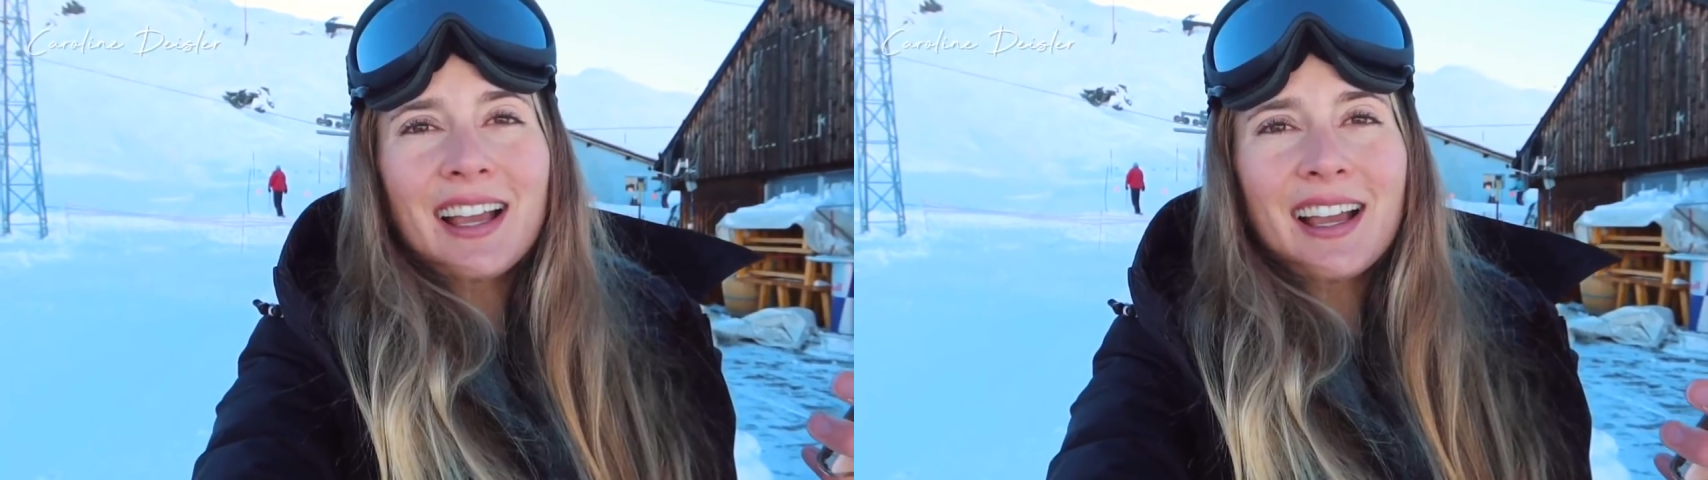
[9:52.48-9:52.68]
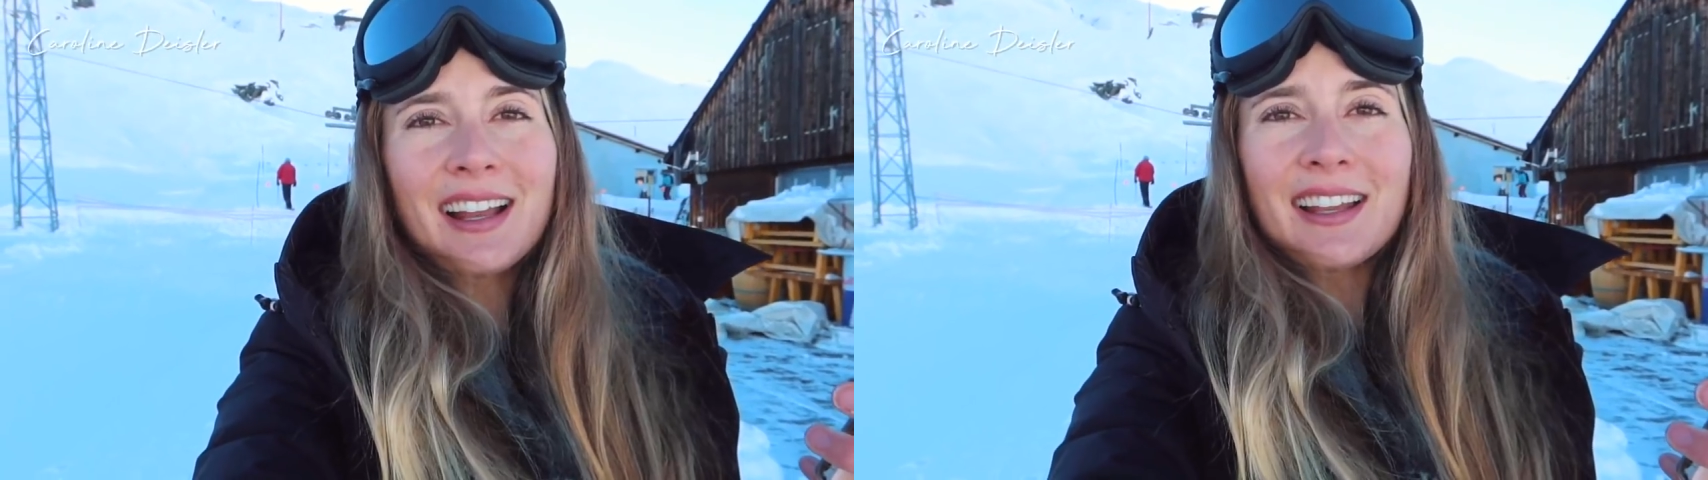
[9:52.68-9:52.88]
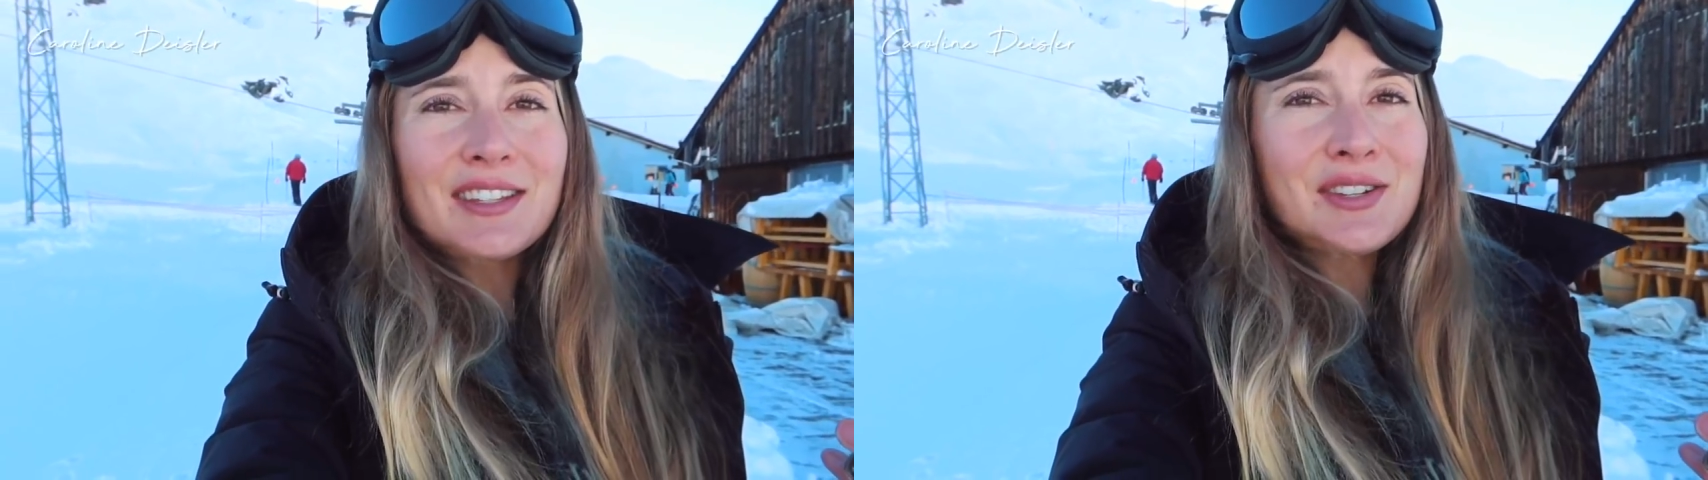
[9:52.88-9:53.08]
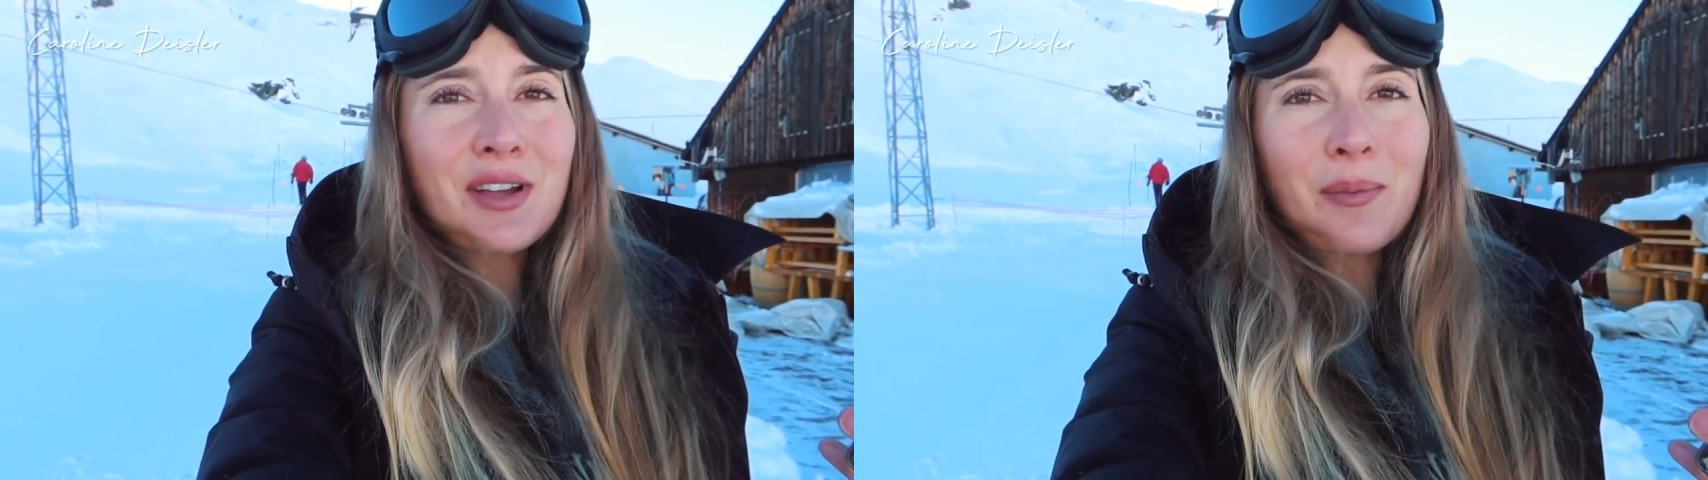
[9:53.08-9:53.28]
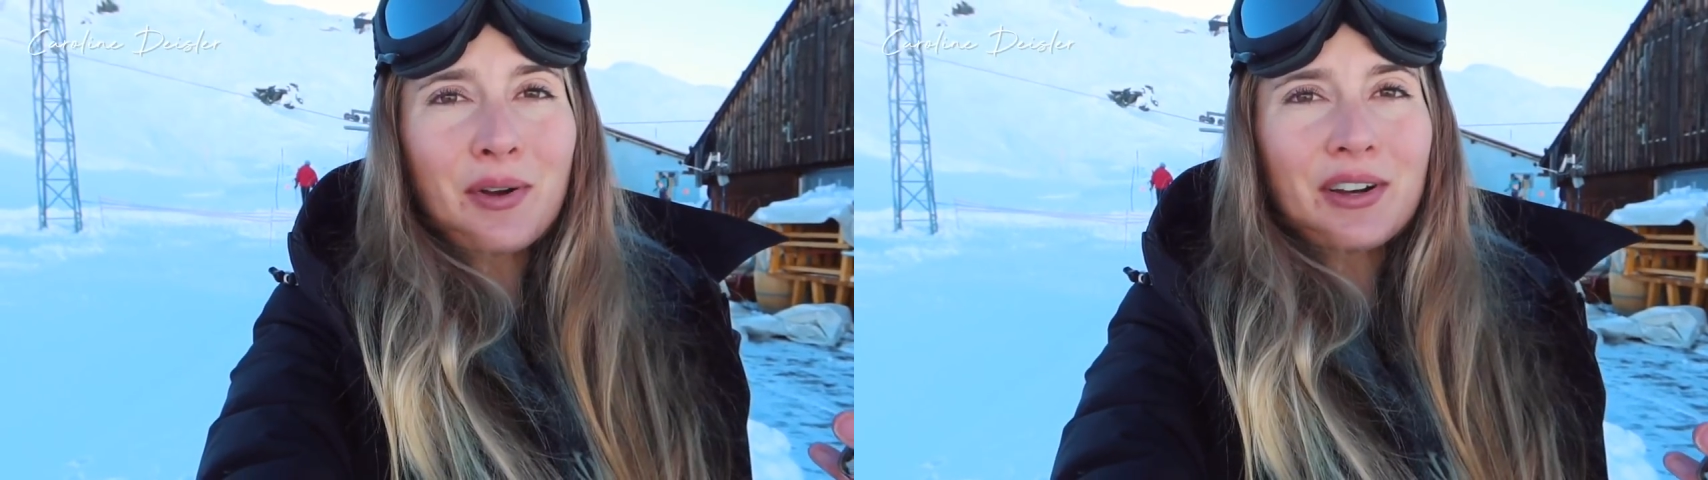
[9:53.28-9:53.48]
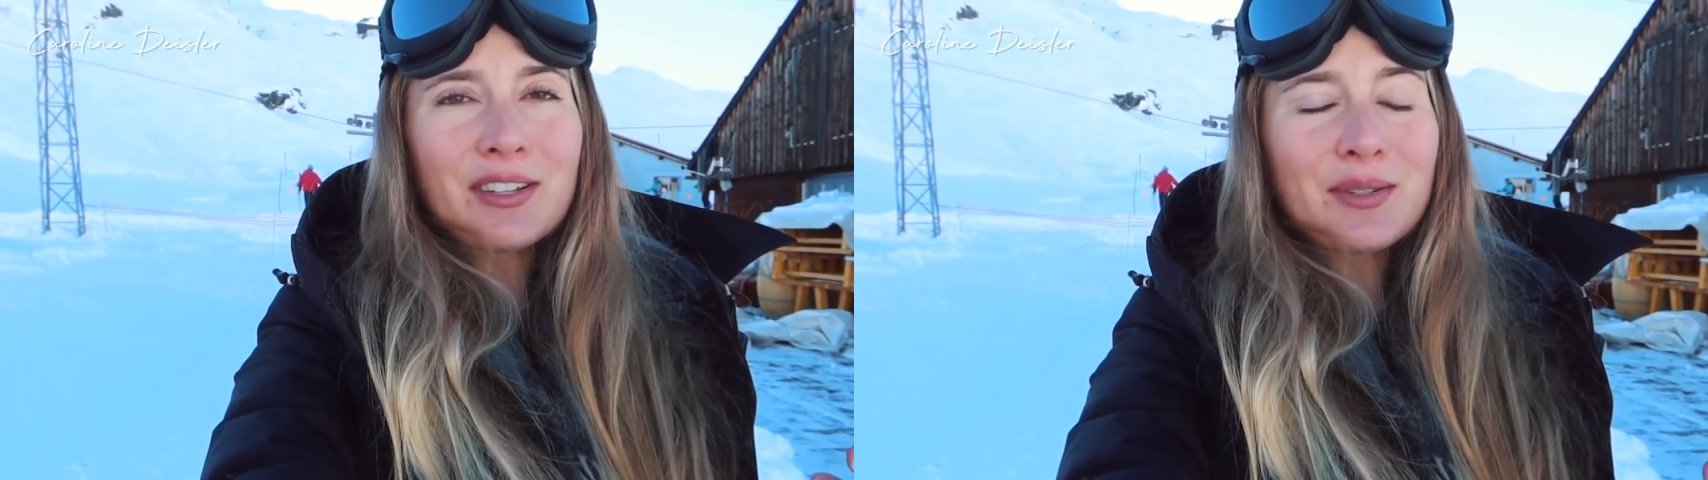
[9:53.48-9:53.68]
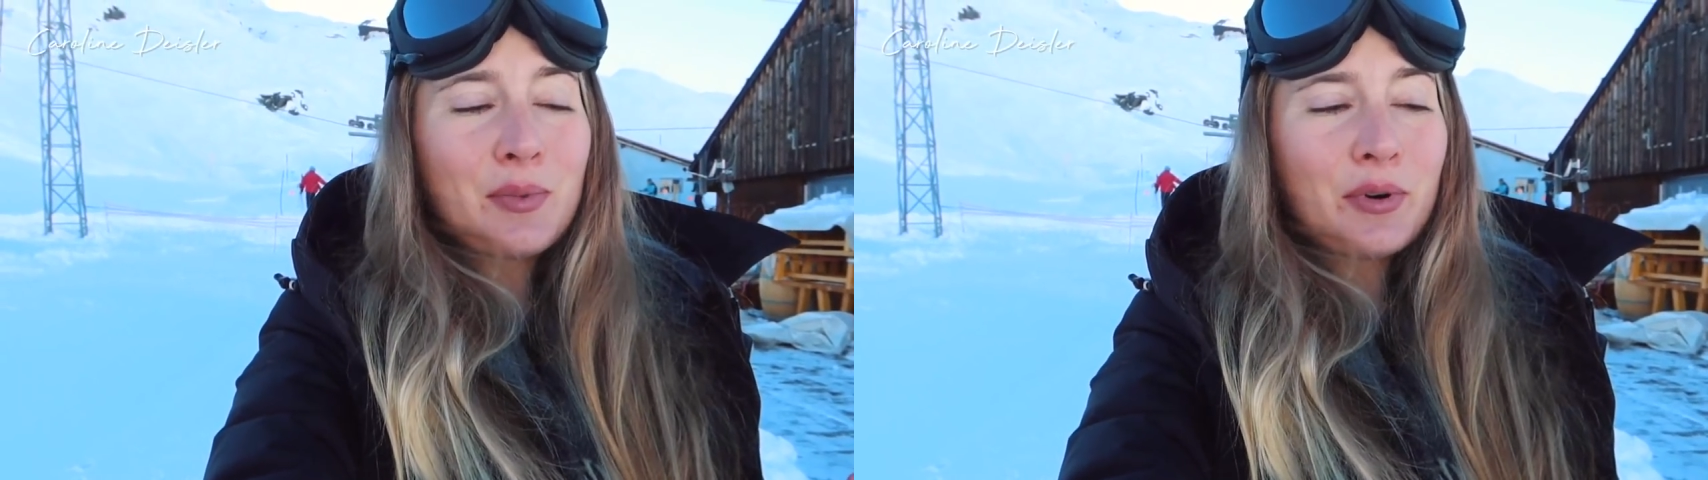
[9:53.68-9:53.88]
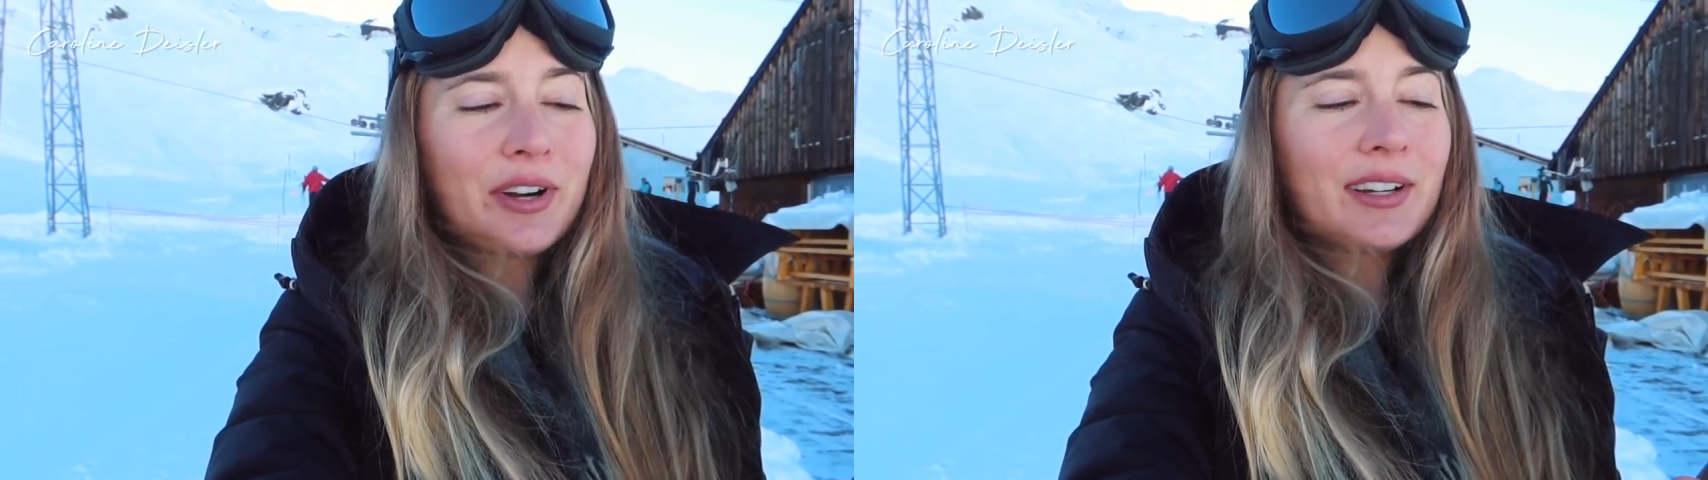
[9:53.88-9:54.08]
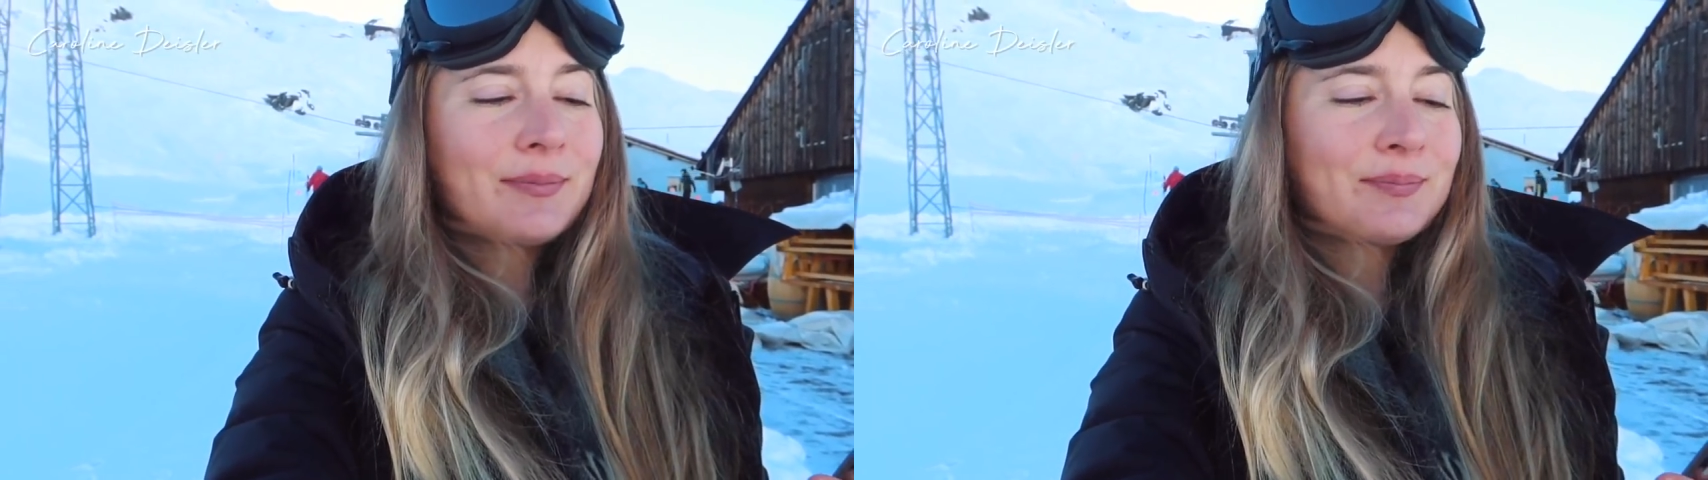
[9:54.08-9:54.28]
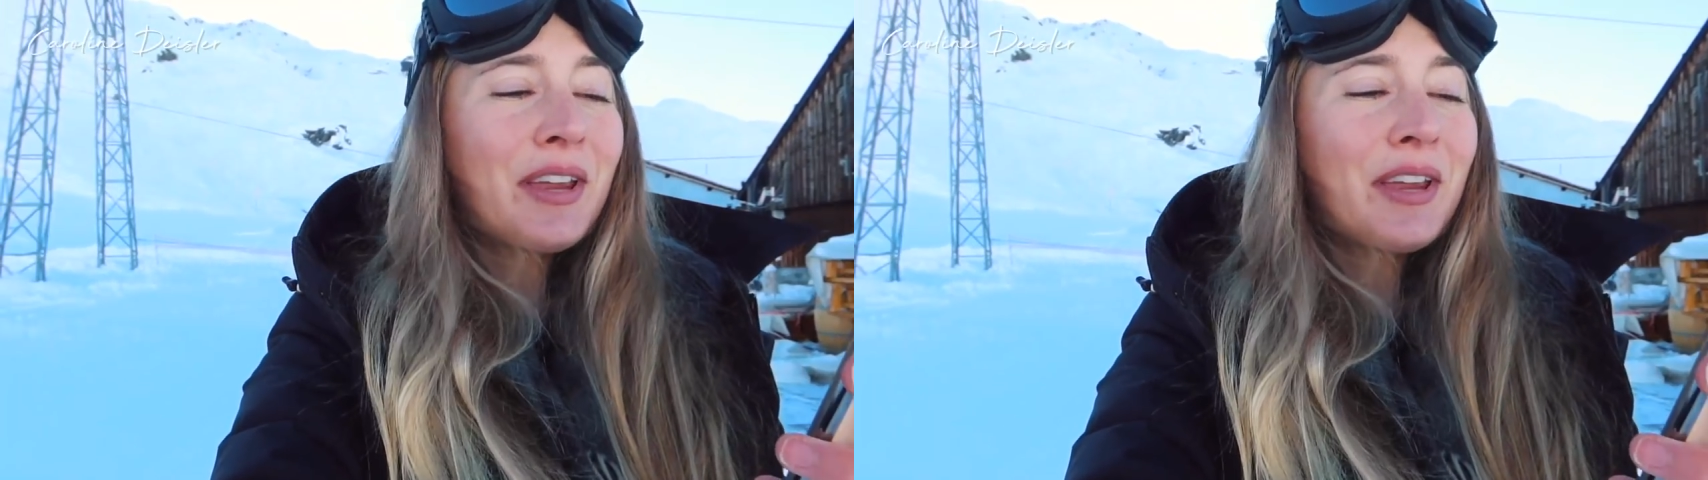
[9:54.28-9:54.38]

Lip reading: listen to our bodies more.